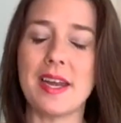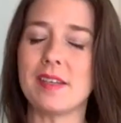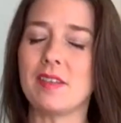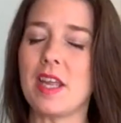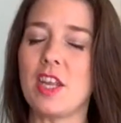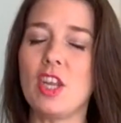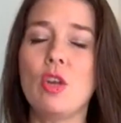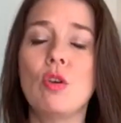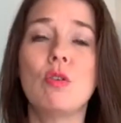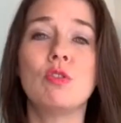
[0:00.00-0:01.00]
that is a
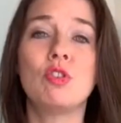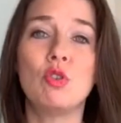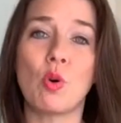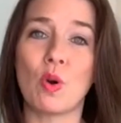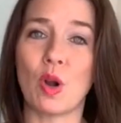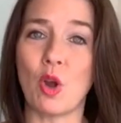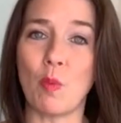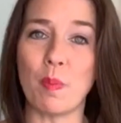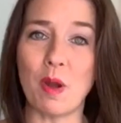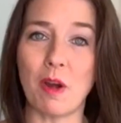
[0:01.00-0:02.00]
huge door
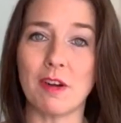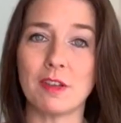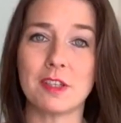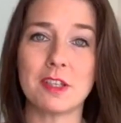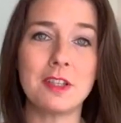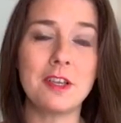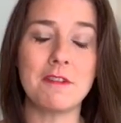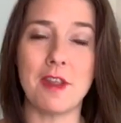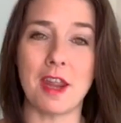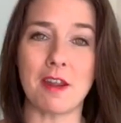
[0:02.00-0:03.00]
opener to
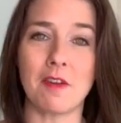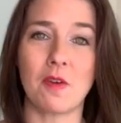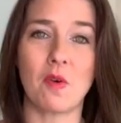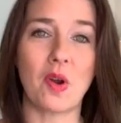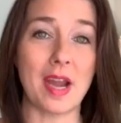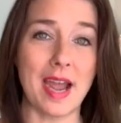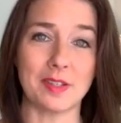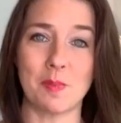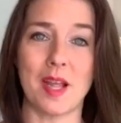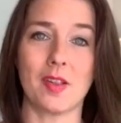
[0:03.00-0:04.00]
living
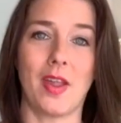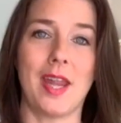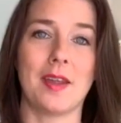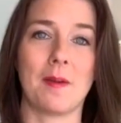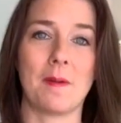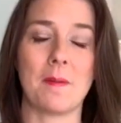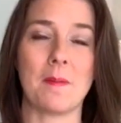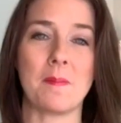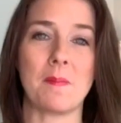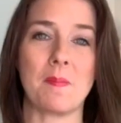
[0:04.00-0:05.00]
orgasmically.
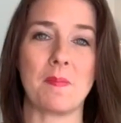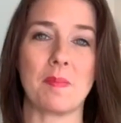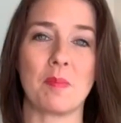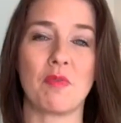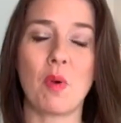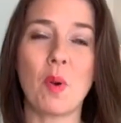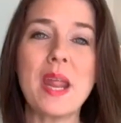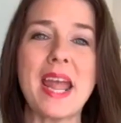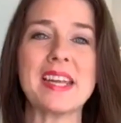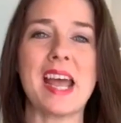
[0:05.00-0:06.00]

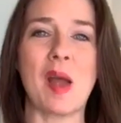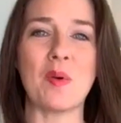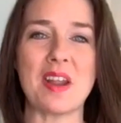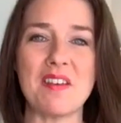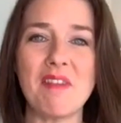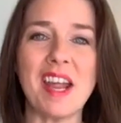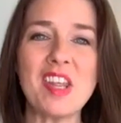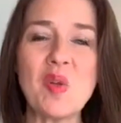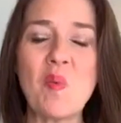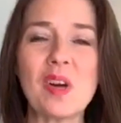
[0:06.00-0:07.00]
Before we end, I want to
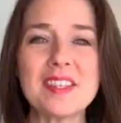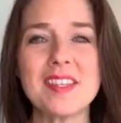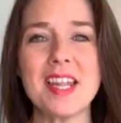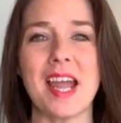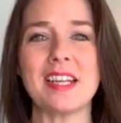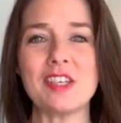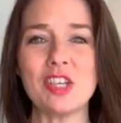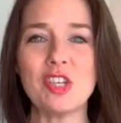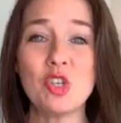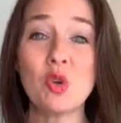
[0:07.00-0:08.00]
invite you once
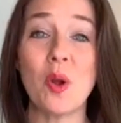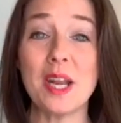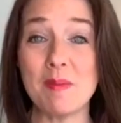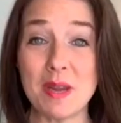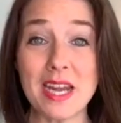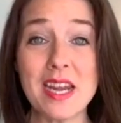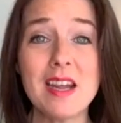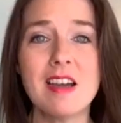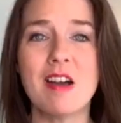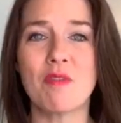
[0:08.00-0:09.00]
again to join
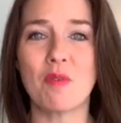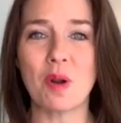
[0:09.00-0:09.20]
me